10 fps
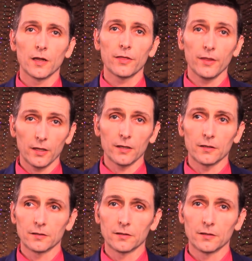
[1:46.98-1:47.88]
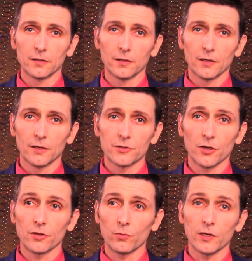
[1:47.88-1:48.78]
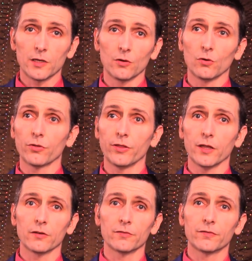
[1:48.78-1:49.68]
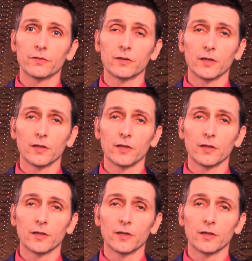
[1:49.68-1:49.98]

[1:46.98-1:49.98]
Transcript: thing, so that we can all think of